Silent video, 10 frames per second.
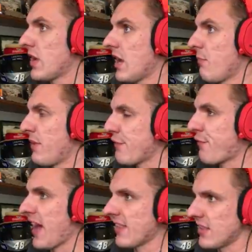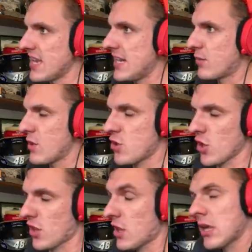we got a big fat lead. We
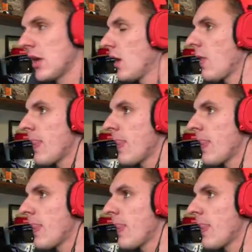just... We're